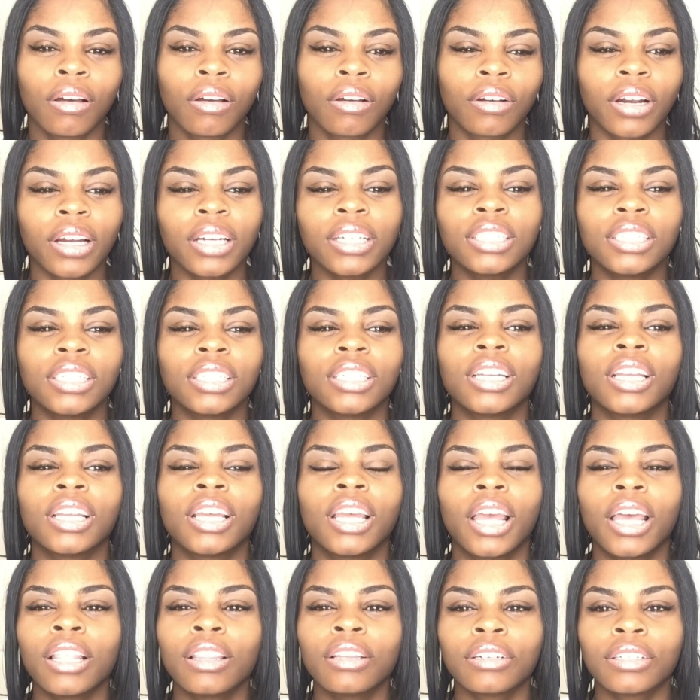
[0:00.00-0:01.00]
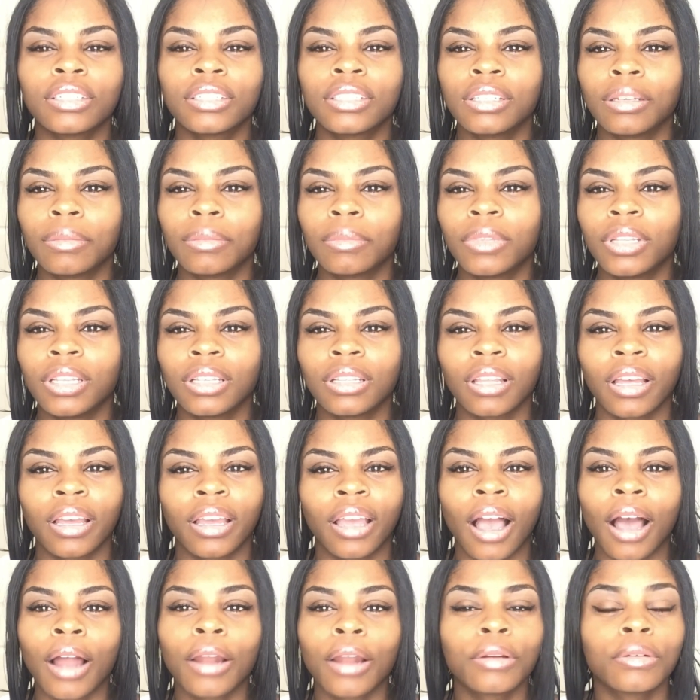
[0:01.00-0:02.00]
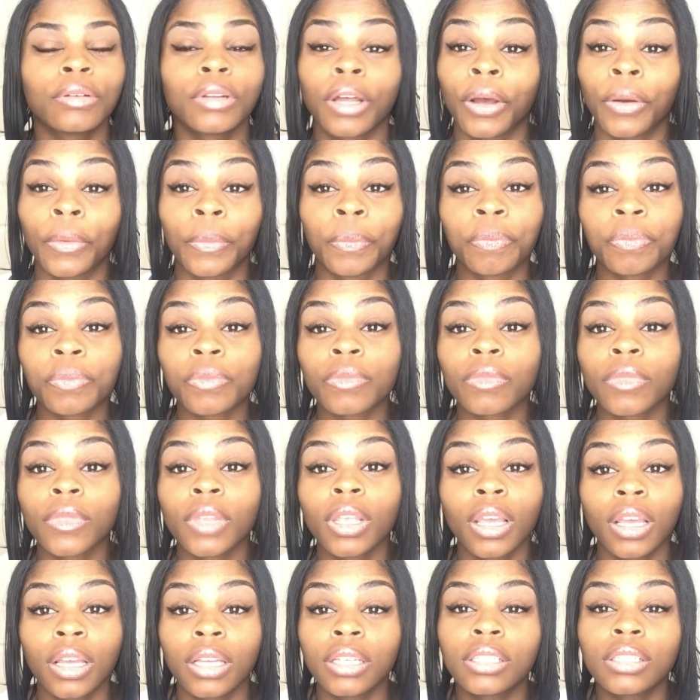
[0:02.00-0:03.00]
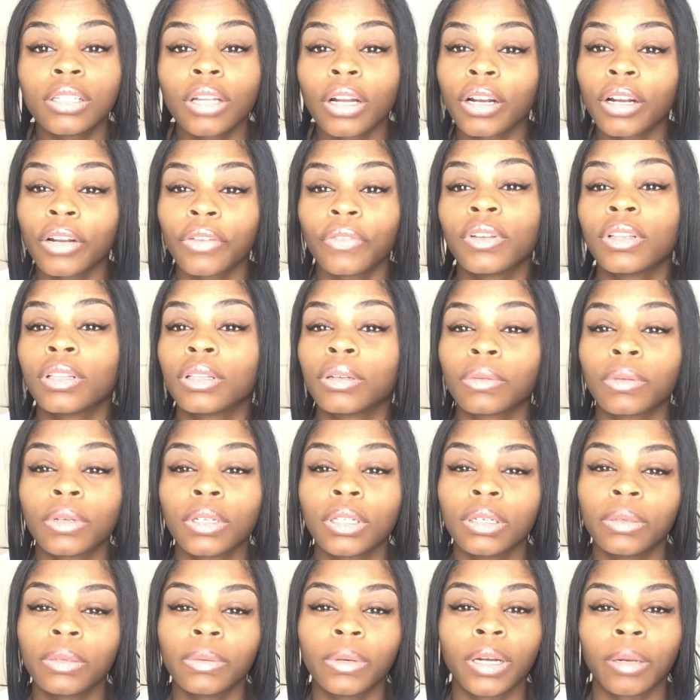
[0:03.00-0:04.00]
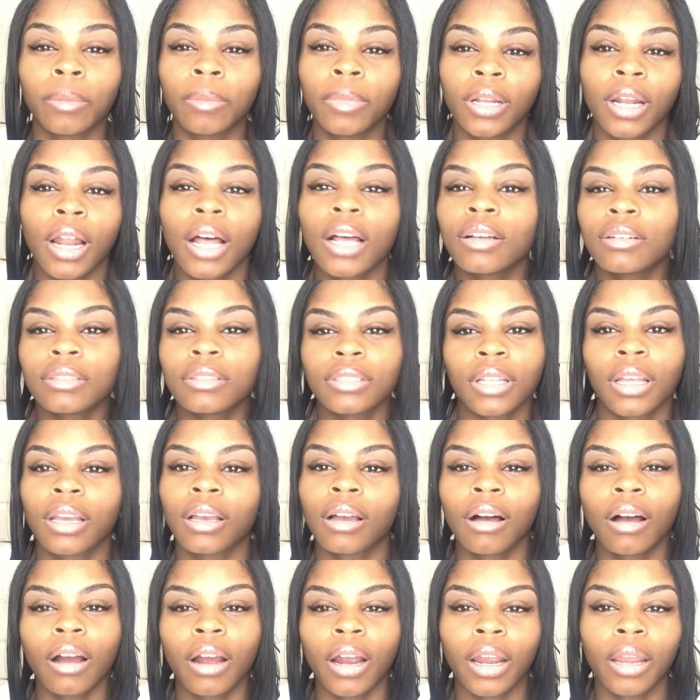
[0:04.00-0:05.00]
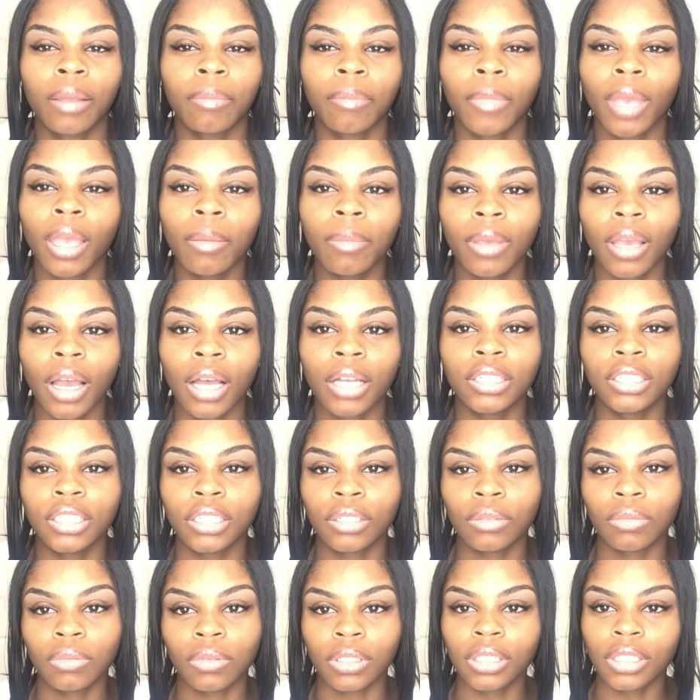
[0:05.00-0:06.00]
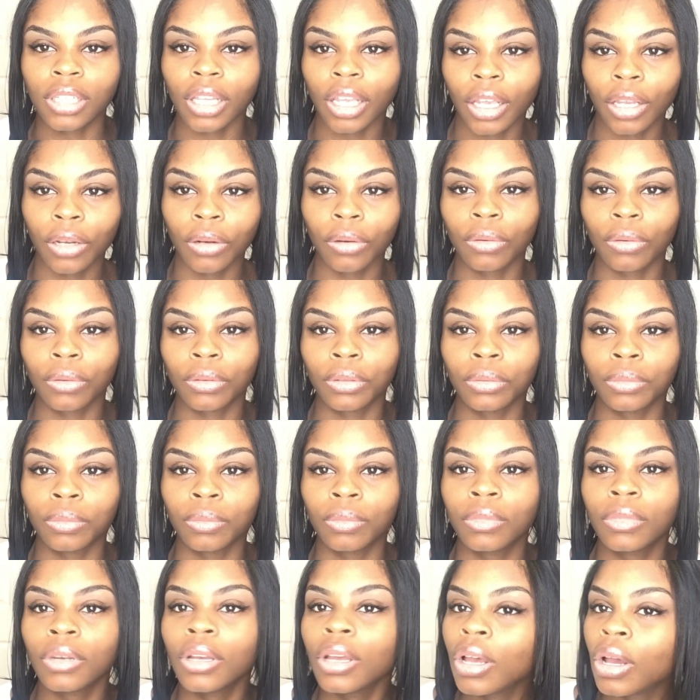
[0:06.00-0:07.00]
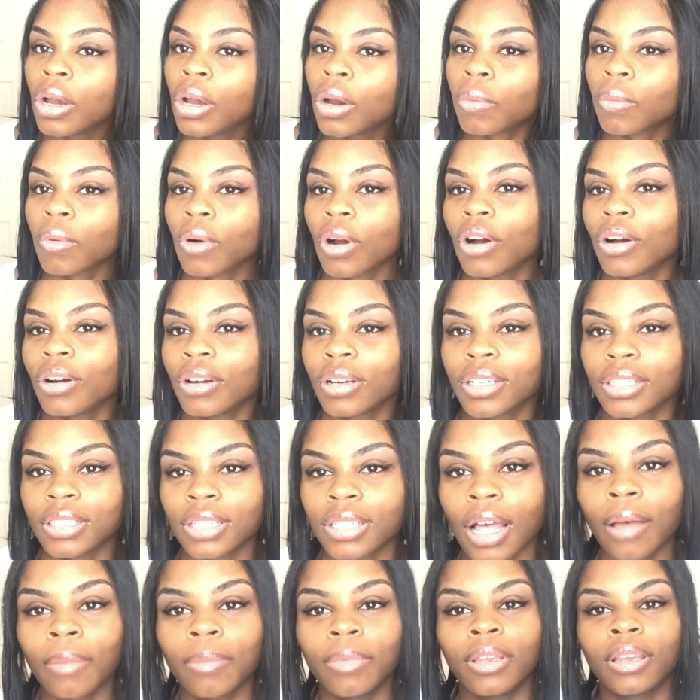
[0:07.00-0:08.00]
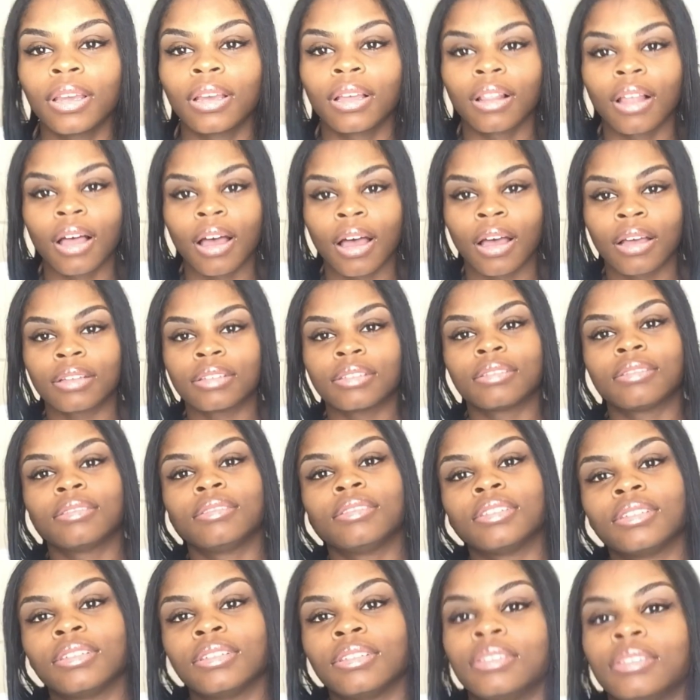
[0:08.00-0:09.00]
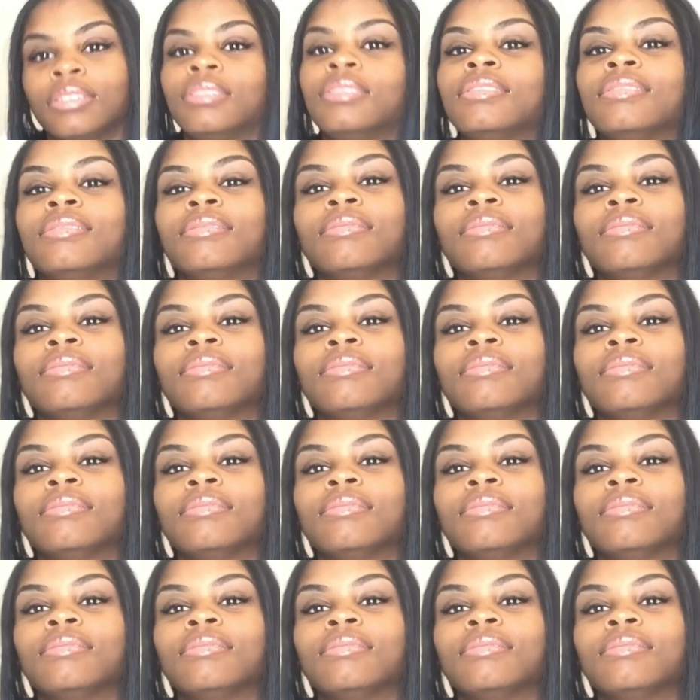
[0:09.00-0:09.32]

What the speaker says: crushing together or something. Like, I don't know, it started feeling really weird, but I was like, all right, maybe I just was sitting on them wrong because I'd be in class just